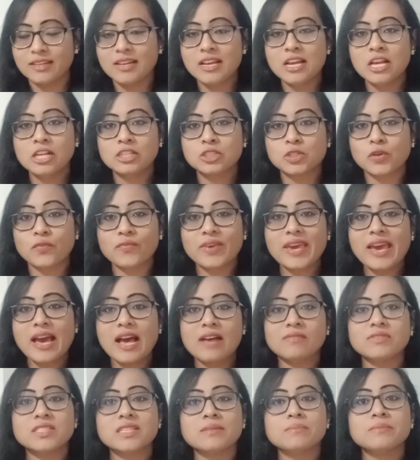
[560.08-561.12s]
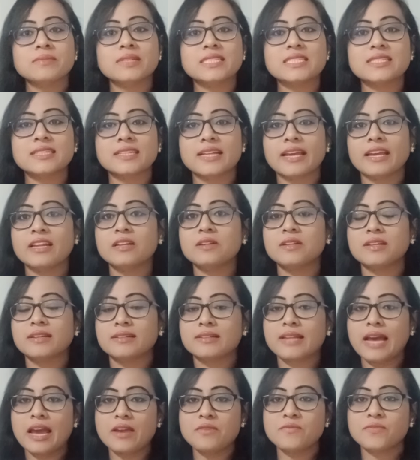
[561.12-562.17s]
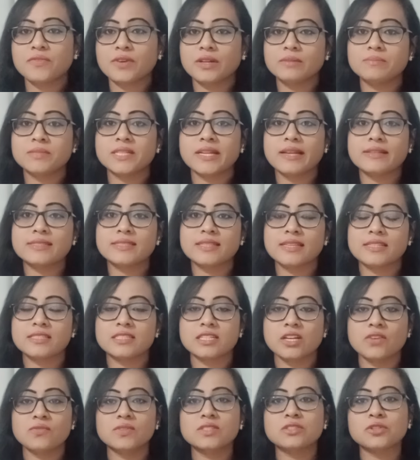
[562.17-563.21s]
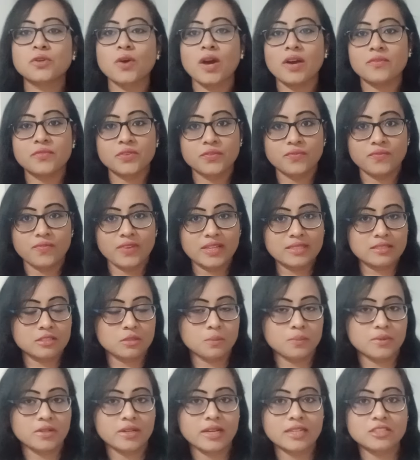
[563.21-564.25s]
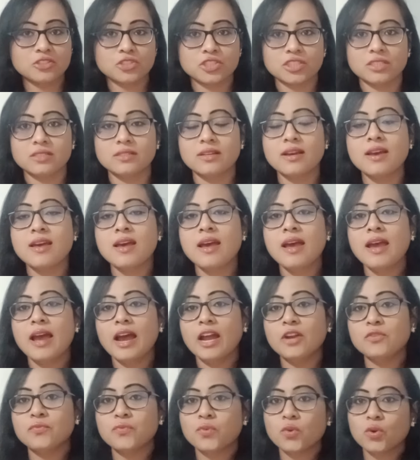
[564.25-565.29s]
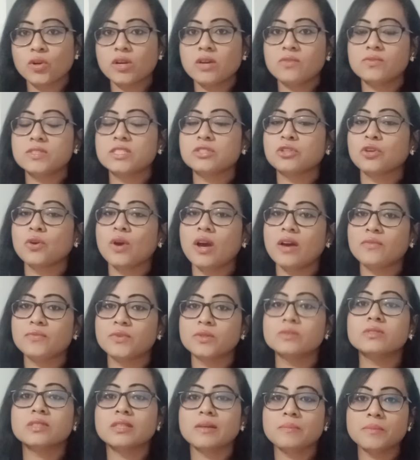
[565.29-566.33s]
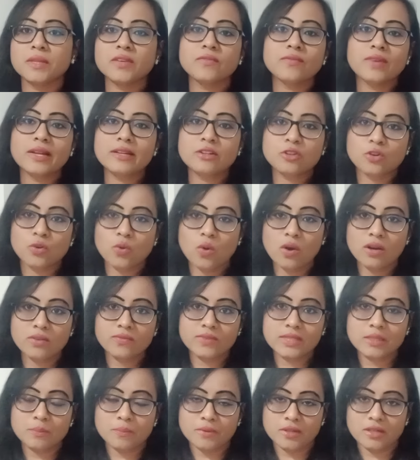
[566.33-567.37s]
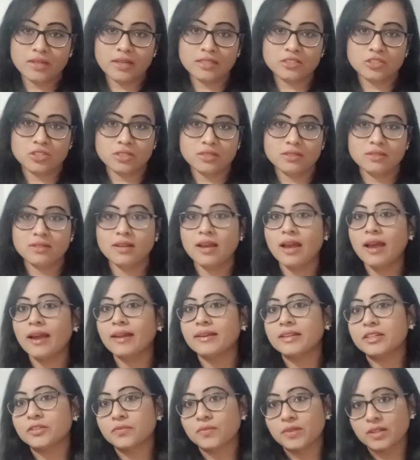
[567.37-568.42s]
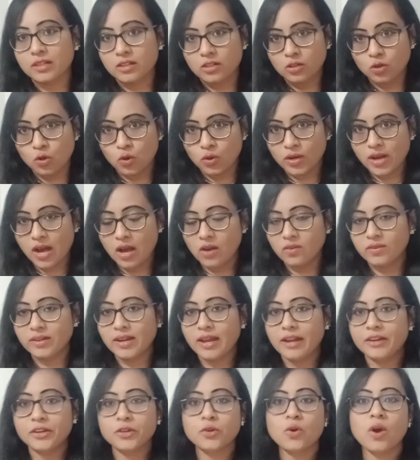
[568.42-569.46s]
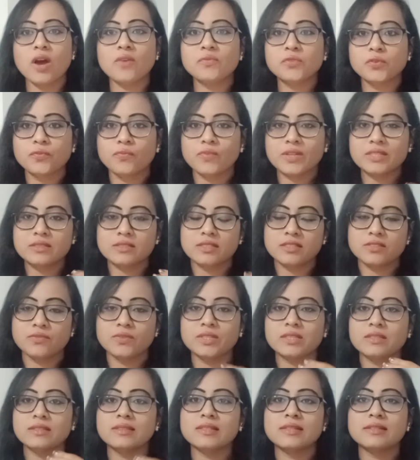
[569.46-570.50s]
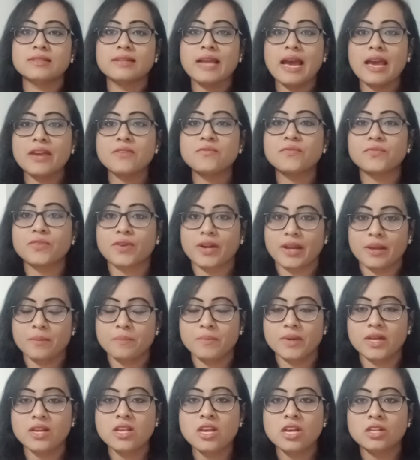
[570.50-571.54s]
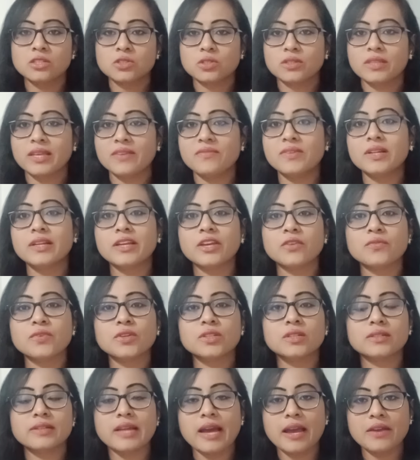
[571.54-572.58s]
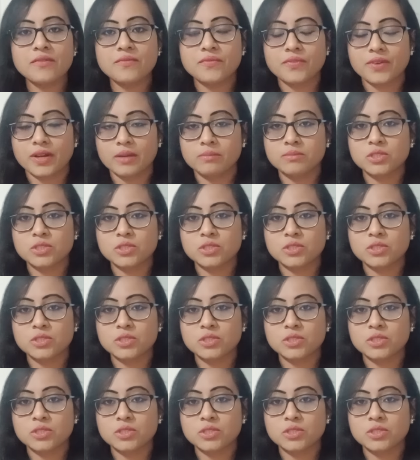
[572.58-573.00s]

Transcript: So we have some certain time frames, like 6 hours you have to fix the production, and 4 hours you have to, something went wrong with the production and it will go down, and you have to fix it within the time frame. So they will give you the time frame.